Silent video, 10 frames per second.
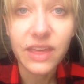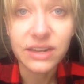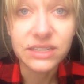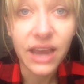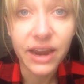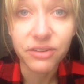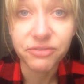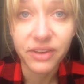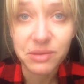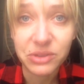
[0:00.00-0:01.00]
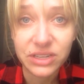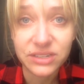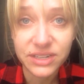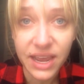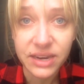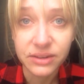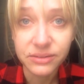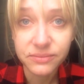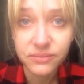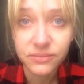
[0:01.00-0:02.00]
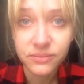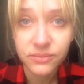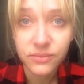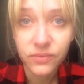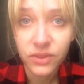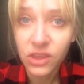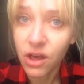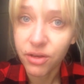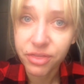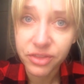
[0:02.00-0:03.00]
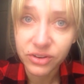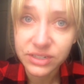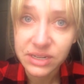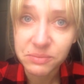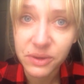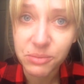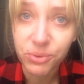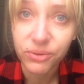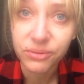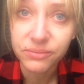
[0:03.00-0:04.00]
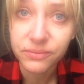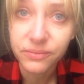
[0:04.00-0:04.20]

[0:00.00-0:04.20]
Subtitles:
That entire family is dead. All 13 people.